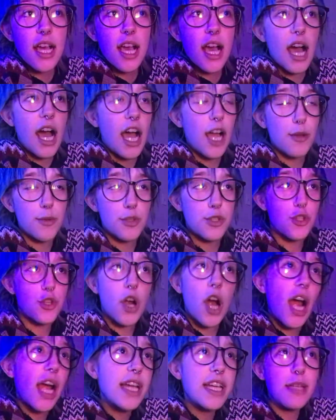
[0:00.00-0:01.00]
I was
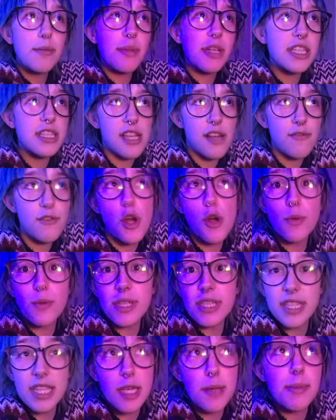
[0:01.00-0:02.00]
crying because I have no
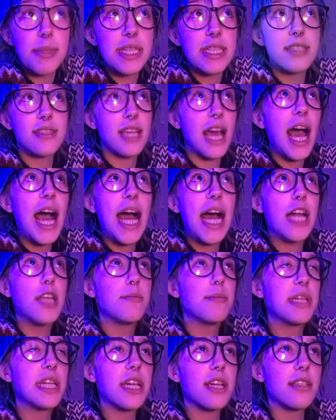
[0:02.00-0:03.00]
reason to be sad
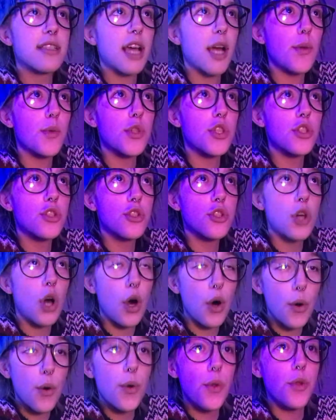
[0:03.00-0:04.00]
because I was
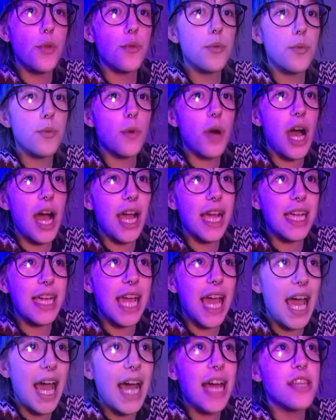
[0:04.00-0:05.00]
told I
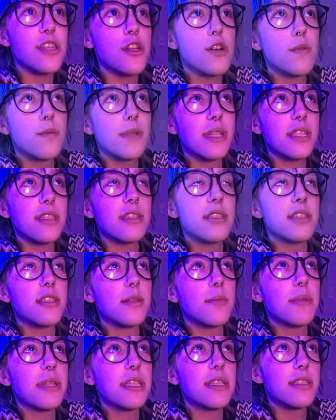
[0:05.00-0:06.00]
had no reason
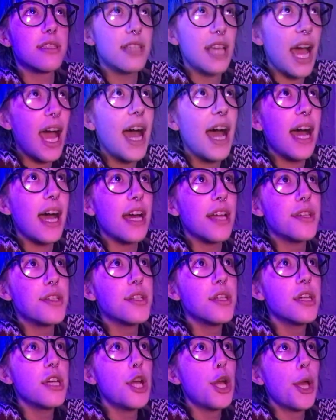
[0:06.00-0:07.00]
to be sad.
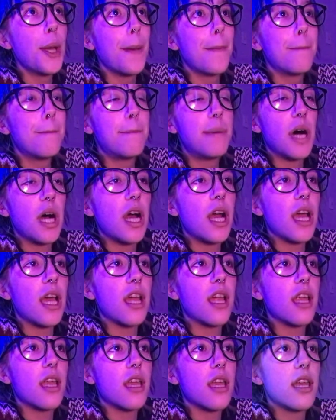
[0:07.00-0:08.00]

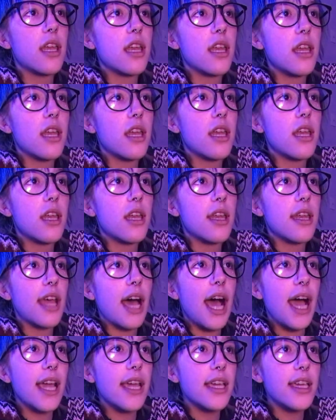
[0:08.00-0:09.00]
But
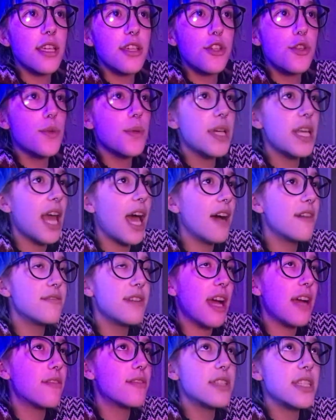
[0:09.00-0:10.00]
I you can have
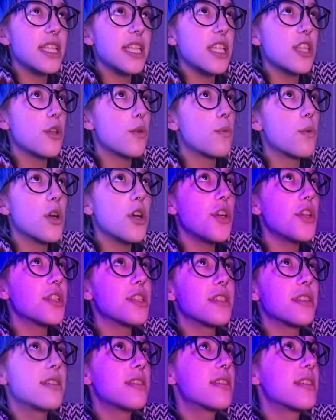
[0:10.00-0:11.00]
everything in the world
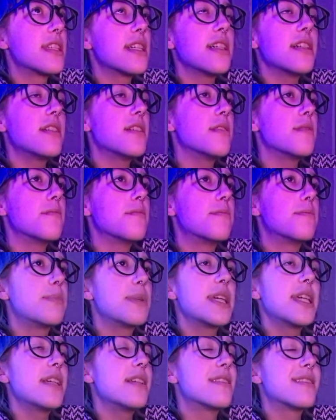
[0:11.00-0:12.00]
and still
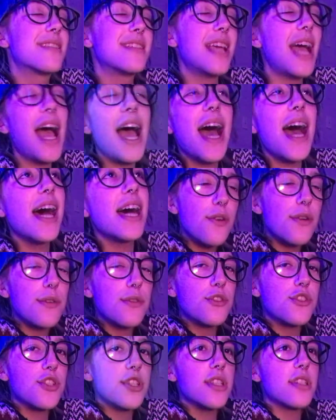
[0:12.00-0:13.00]
be sad. It
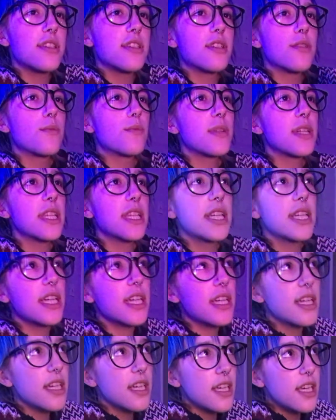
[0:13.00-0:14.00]
was just really